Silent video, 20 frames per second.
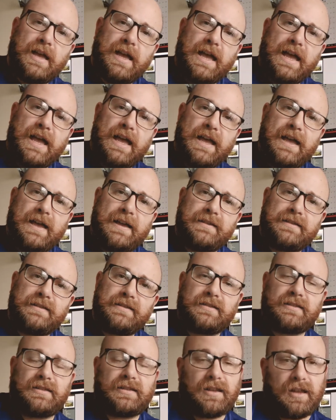
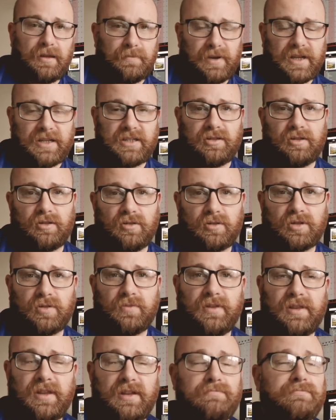And I placed the order
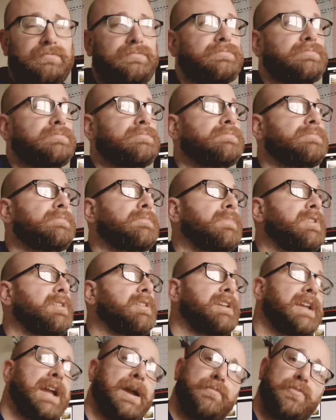with him.
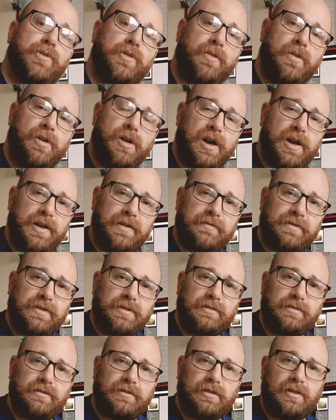Camera arrived
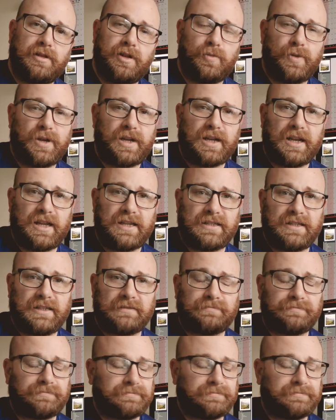a week later.